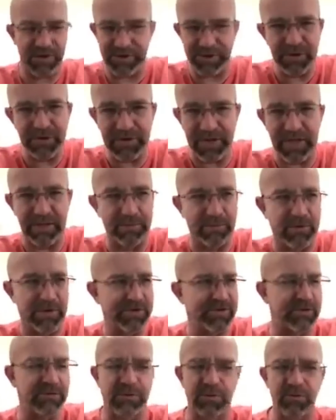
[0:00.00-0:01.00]
We're not doing that anymore. And I
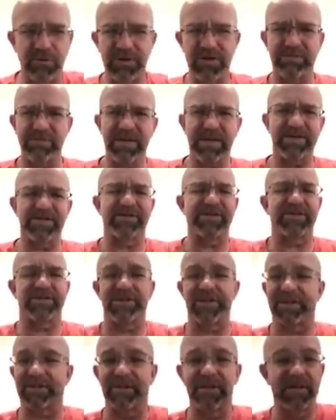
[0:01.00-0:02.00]
was like, well, what do you mean? She
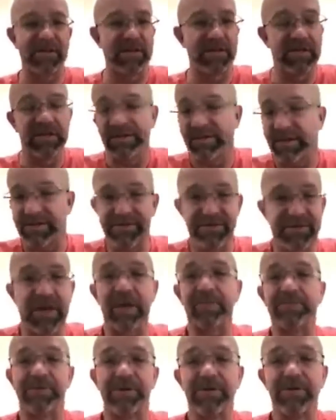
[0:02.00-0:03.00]
said, they've
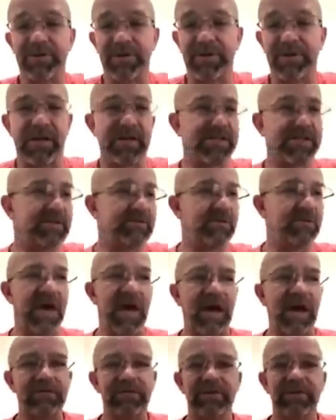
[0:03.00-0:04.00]
stopped doing it. And I said, well,
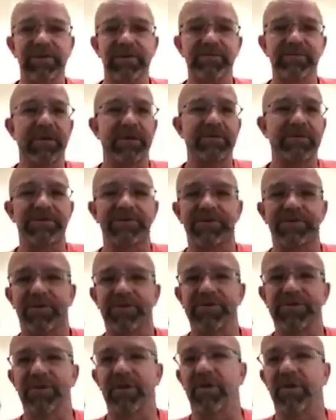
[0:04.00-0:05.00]
how are we going to be able to
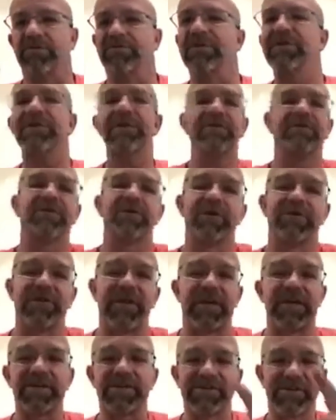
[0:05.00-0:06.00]
charge $1.50 for
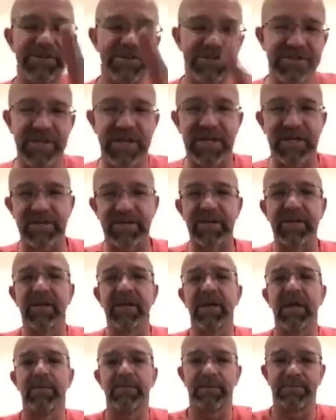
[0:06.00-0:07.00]
anything? And she said,
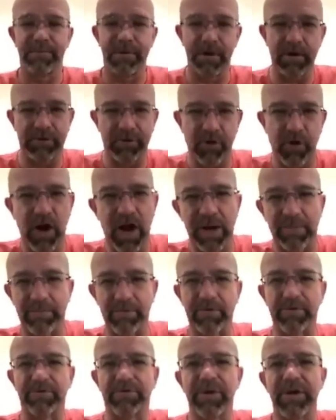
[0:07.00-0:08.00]
prepare for
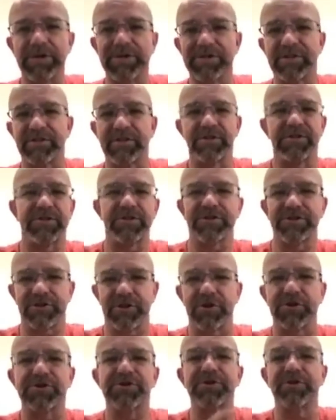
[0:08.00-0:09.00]
hyperinflation and just
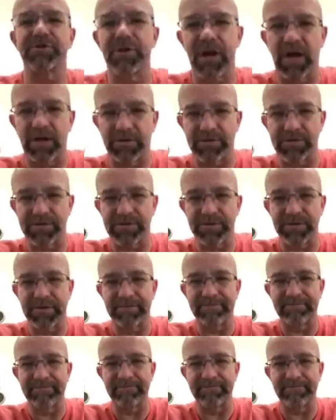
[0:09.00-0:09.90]
charge $2.